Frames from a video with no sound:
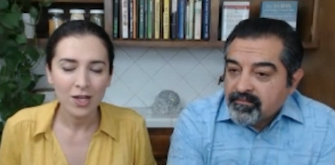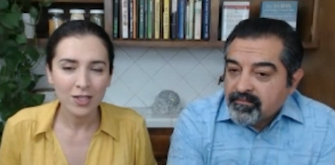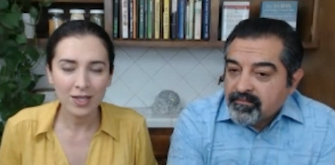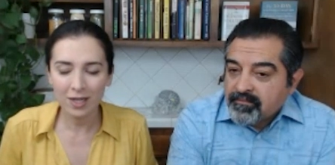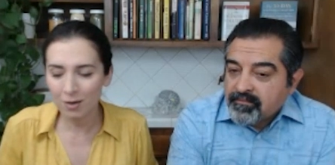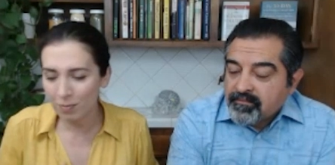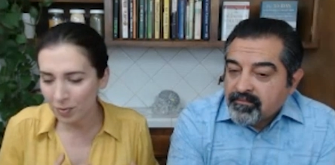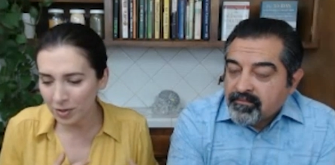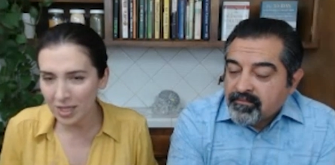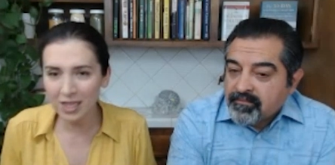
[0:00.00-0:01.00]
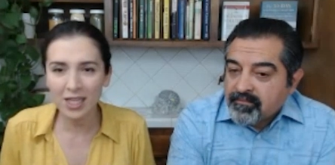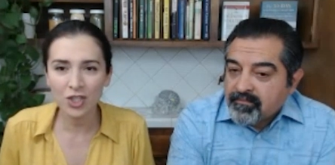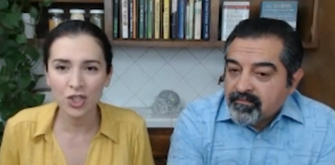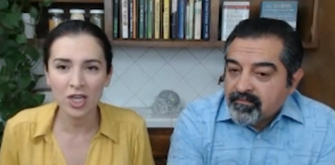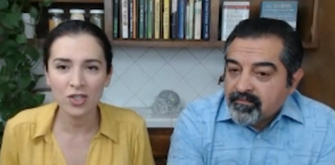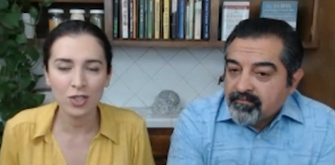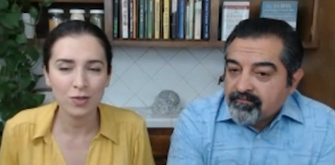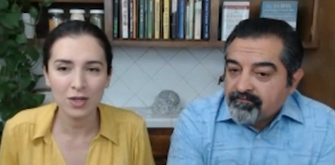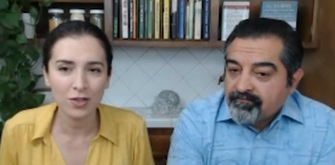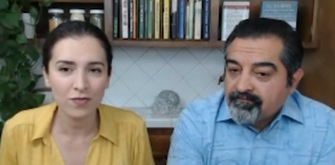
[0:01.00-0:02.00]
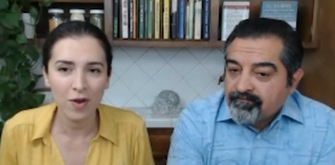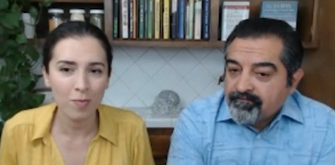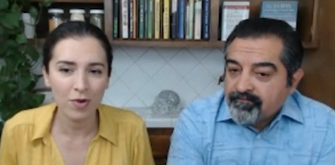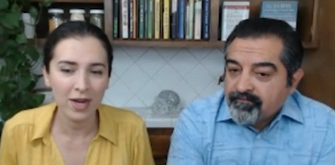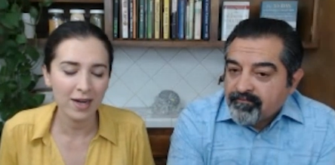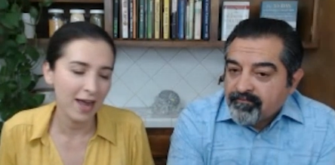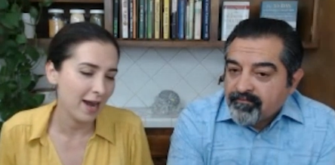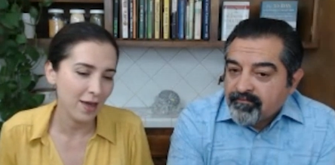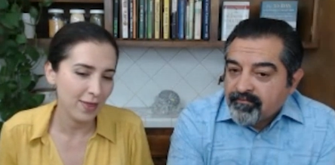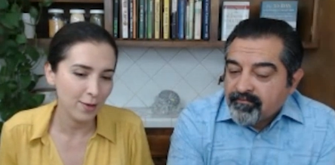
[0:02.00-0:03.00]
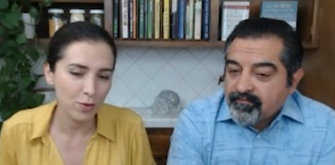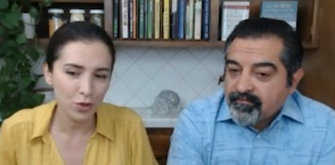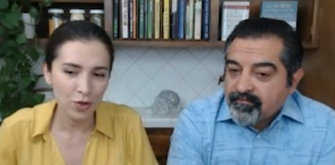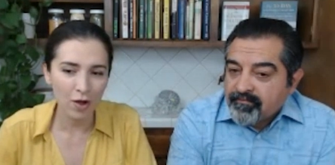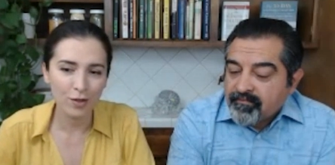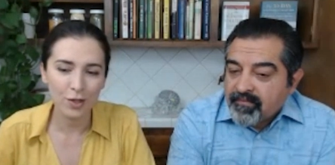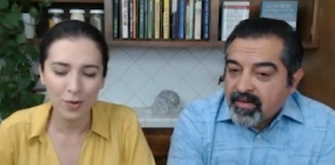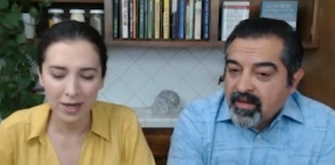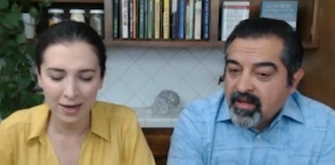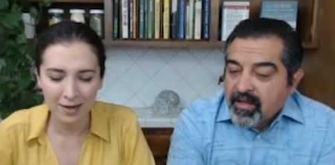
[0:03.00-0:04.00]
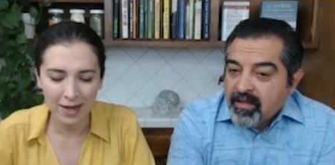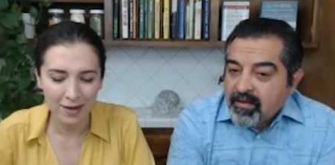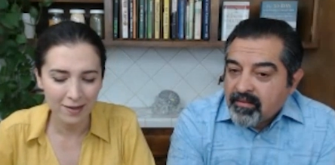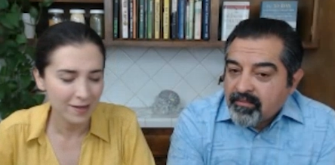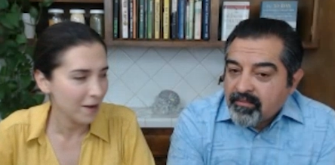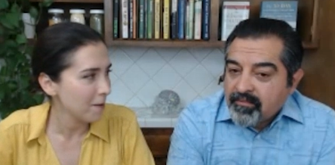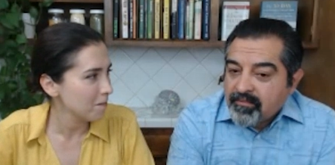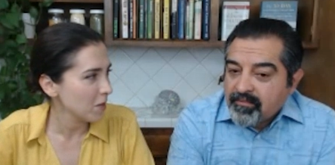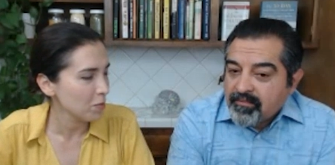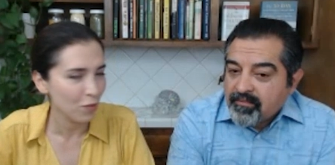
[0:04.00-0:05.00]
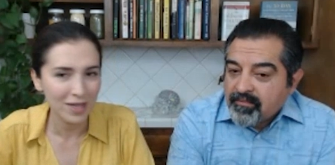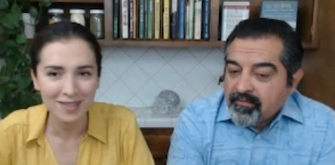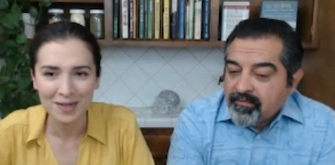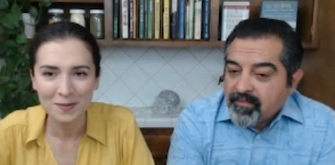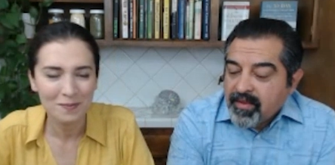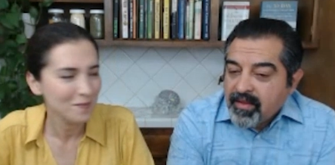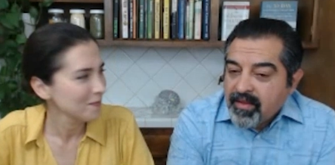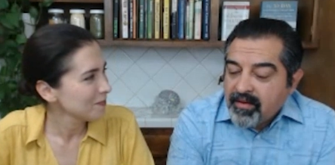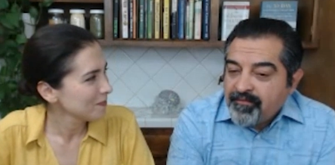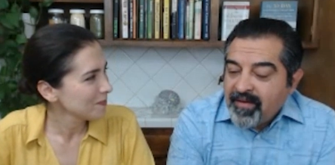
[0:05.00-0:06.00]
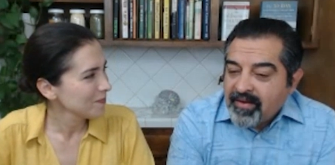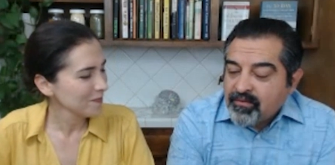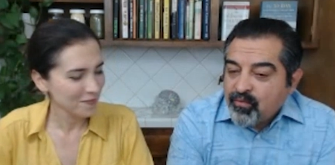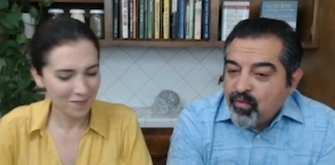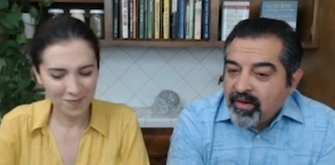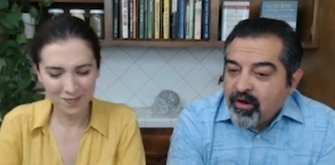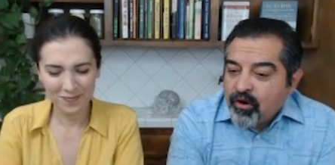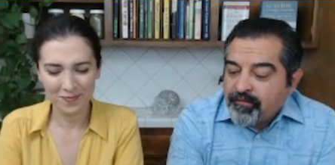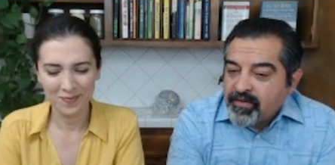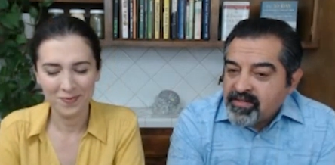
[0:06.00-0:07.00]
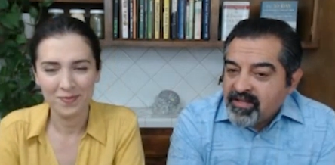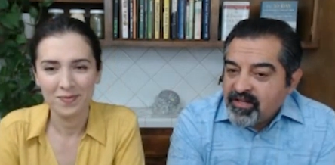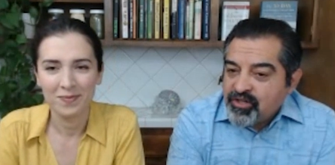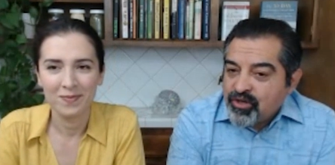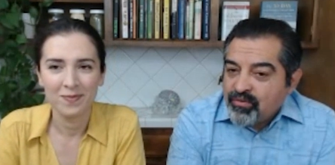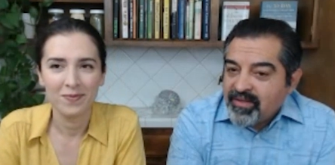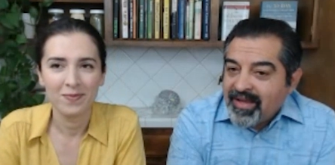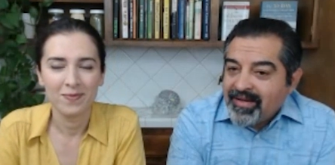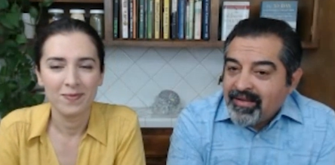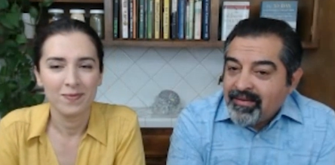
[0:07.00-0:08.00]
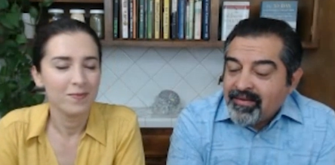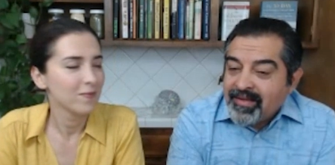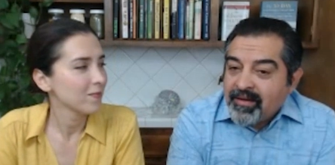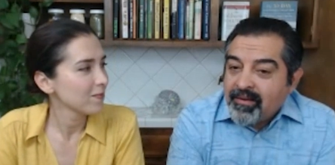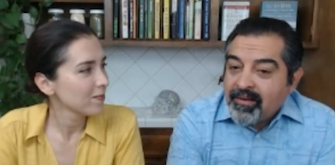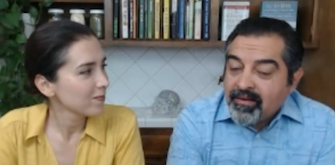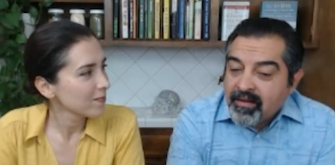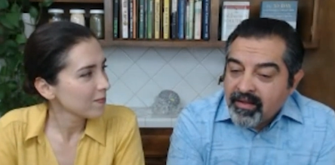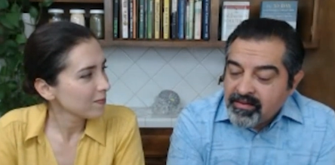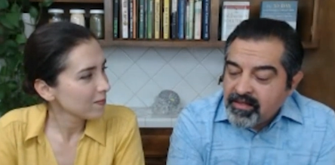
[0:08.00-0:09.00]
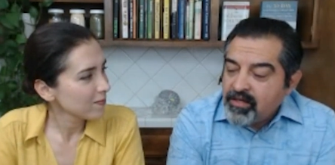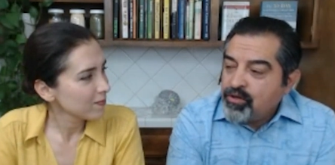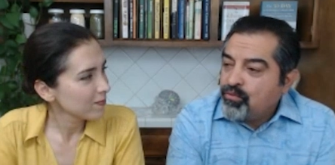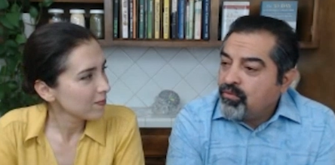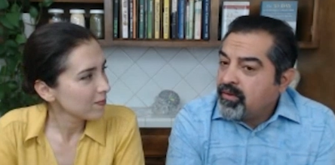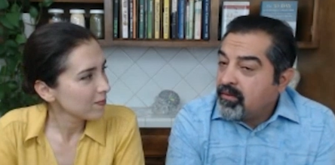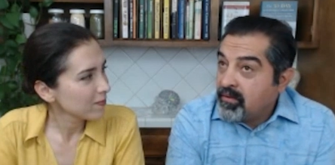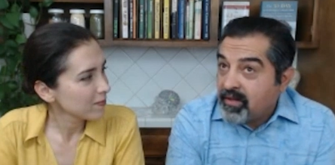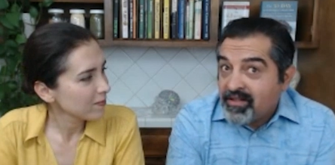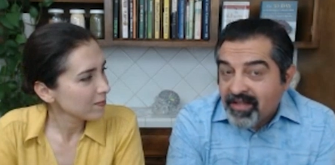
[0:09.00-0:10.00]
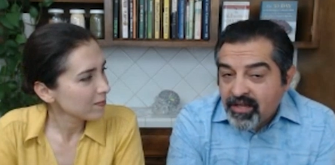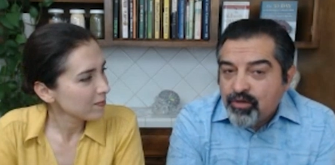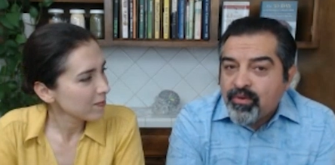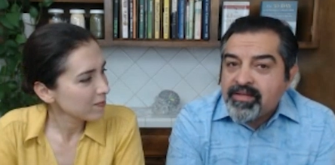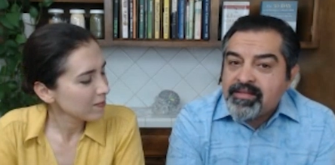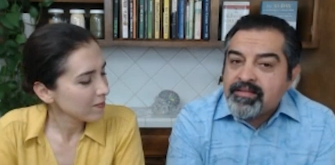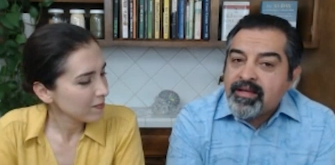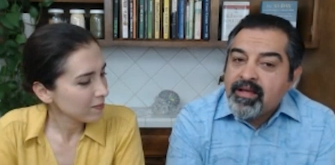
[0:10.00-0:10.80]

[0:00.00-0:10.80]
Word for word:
Speaker 1: to completely change the structure of our brain. And I think we should all do it and, and um, embrace it.
Speaker 2: In fact, one Harvard study showed that a that a continu- continuous,